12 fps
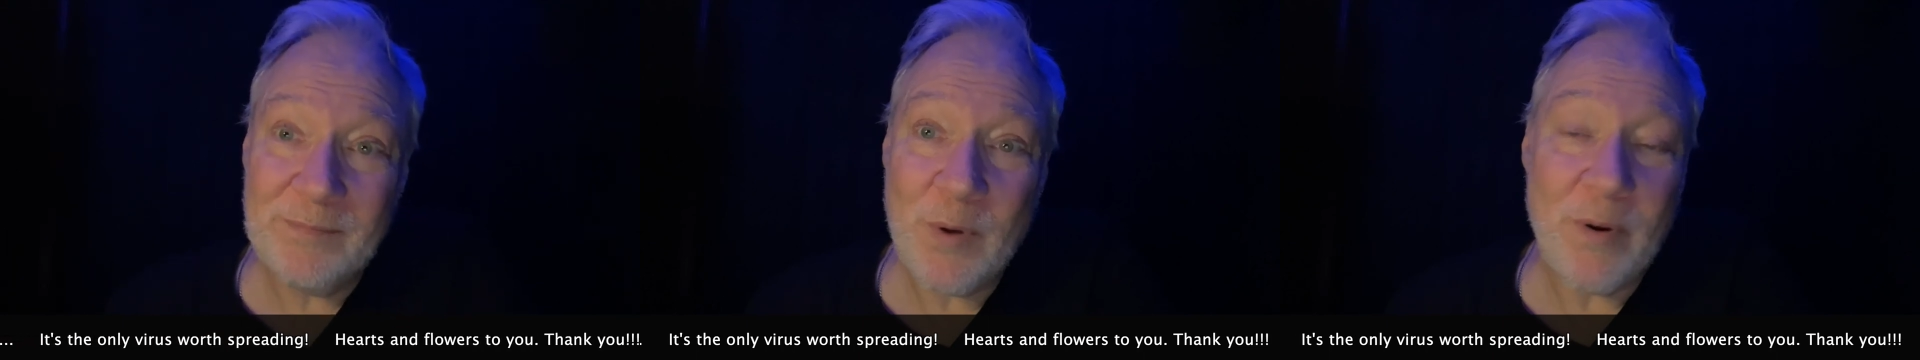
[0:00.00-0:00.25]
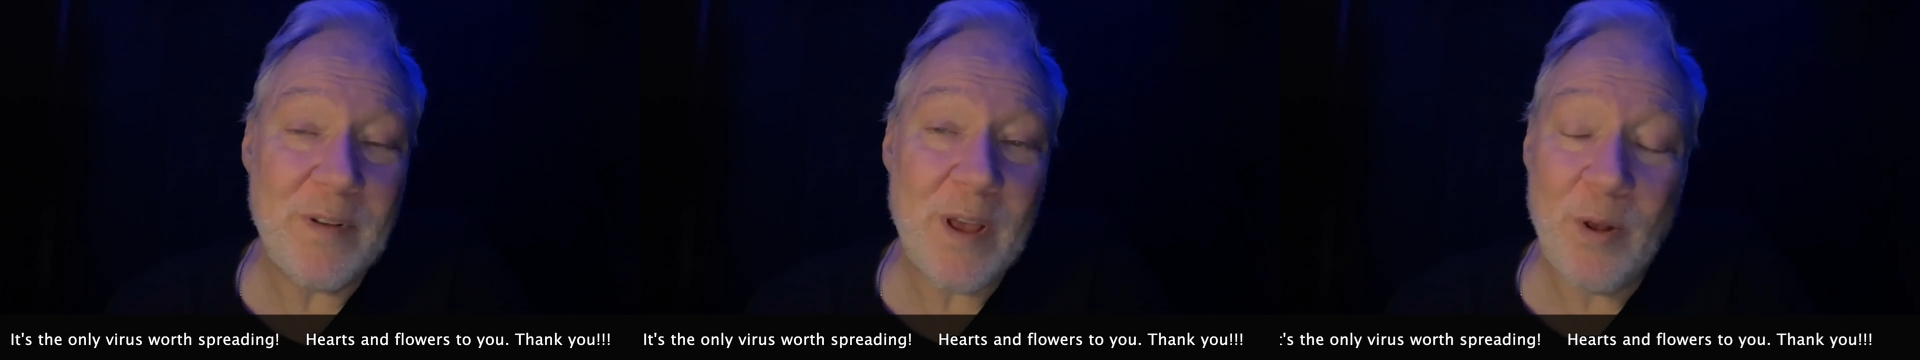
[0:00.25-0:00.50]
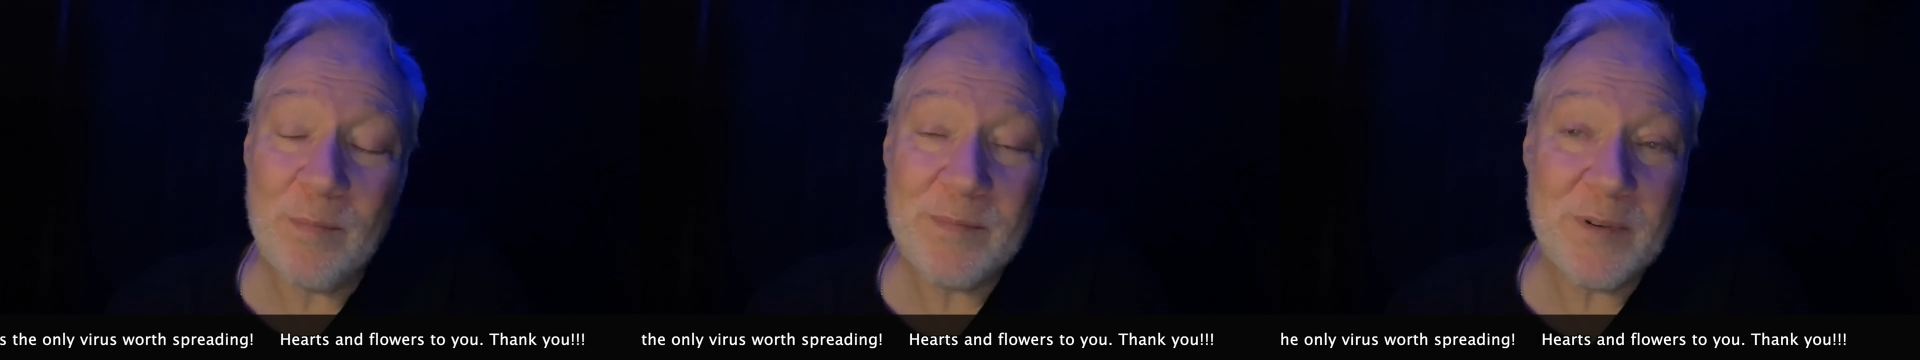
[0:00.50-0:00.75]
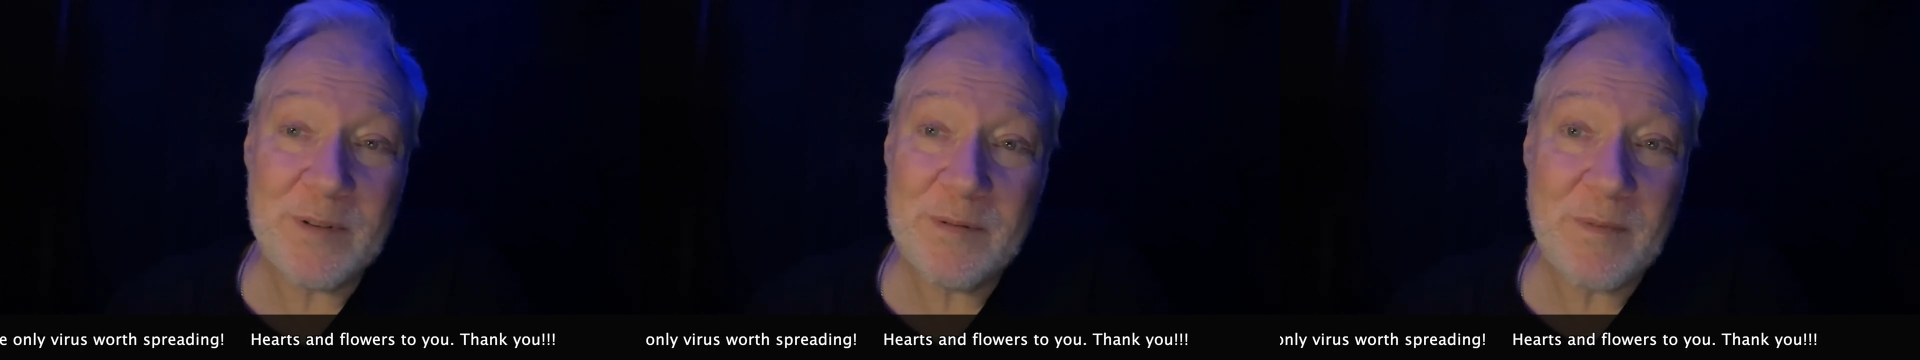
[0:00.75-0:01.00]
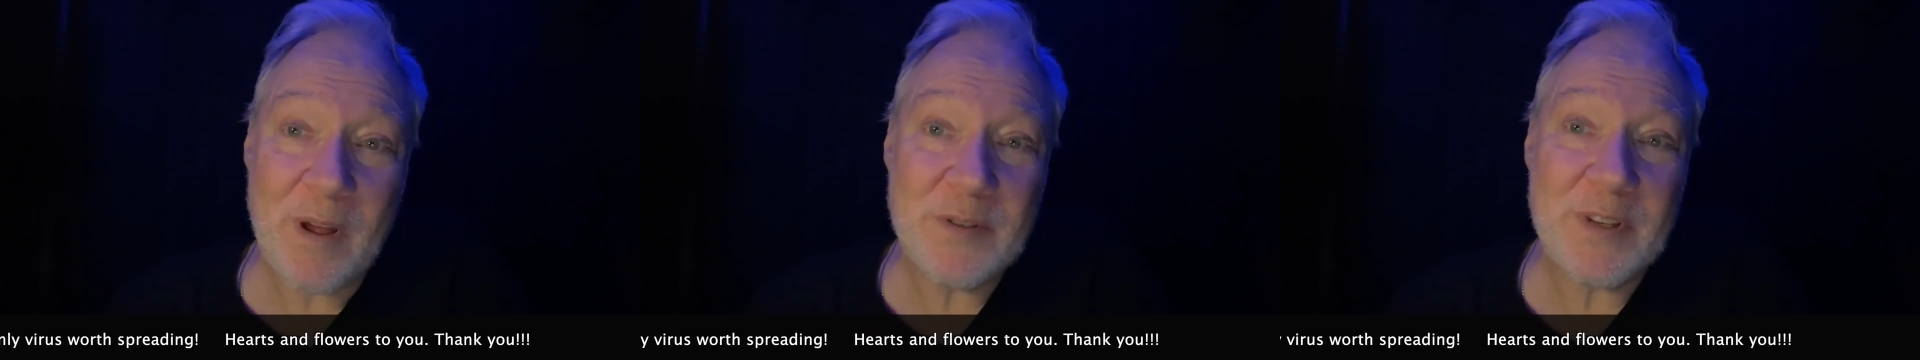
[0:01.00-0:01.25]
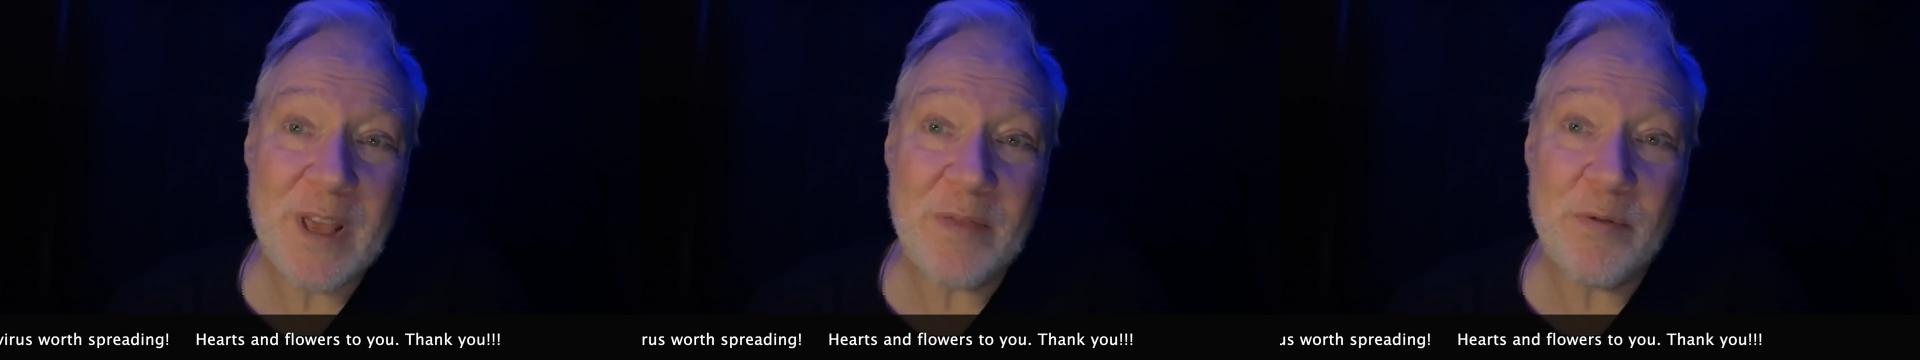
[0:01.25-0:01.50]
You have helped
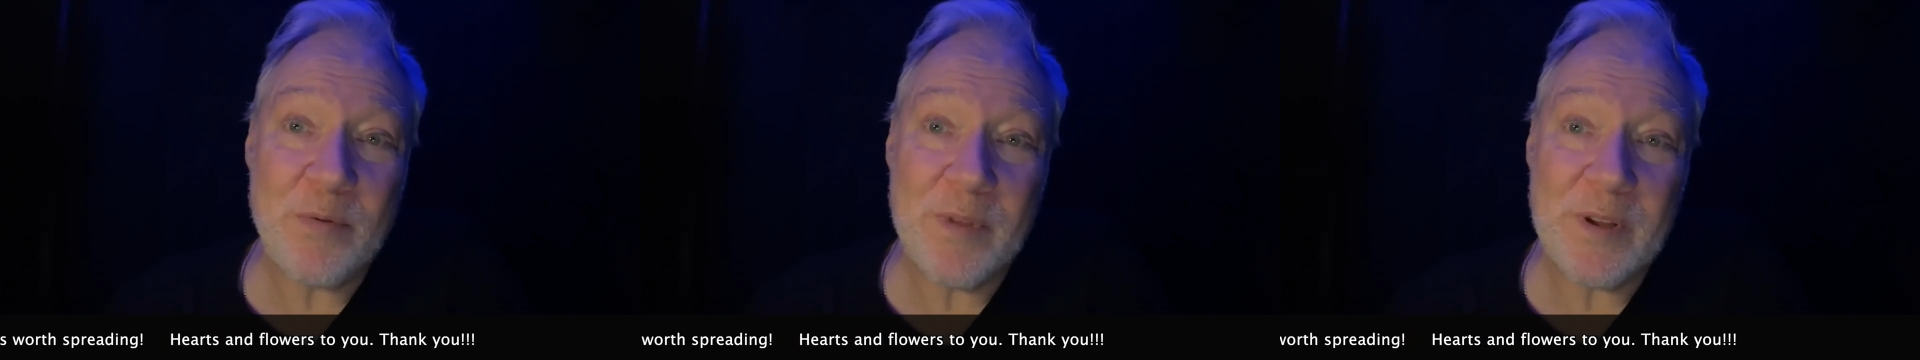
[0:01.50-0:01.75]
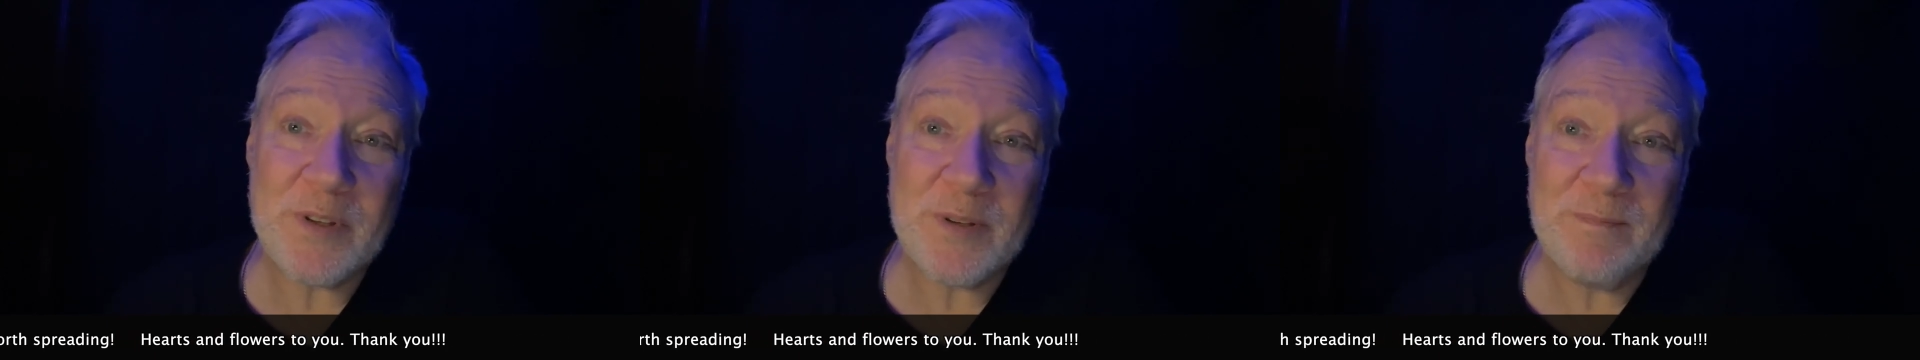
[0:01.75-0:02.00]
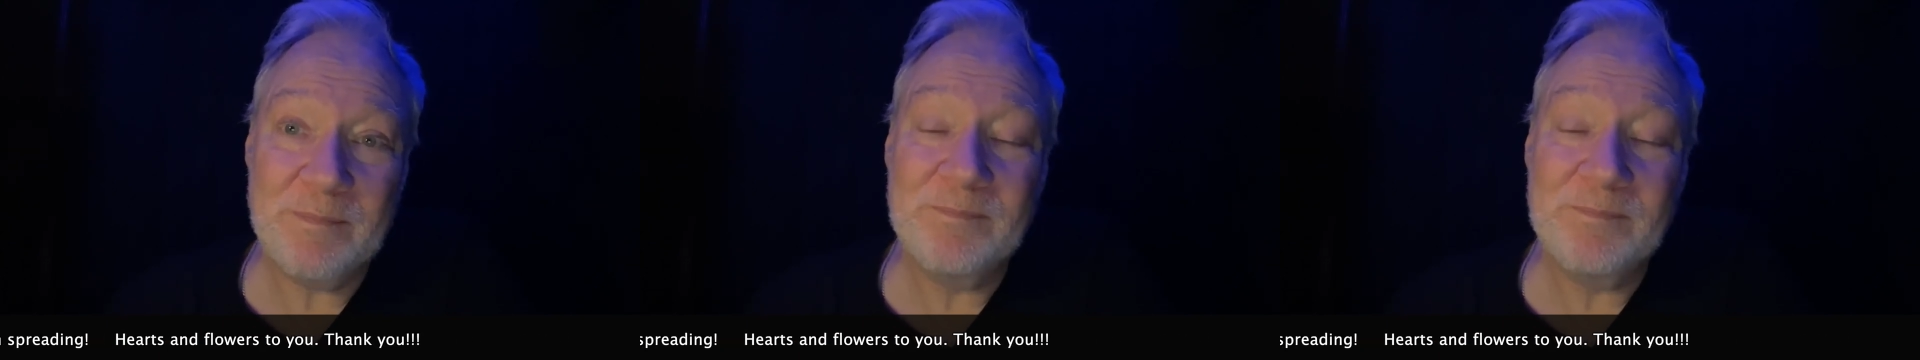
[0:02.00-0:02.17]
us get through this.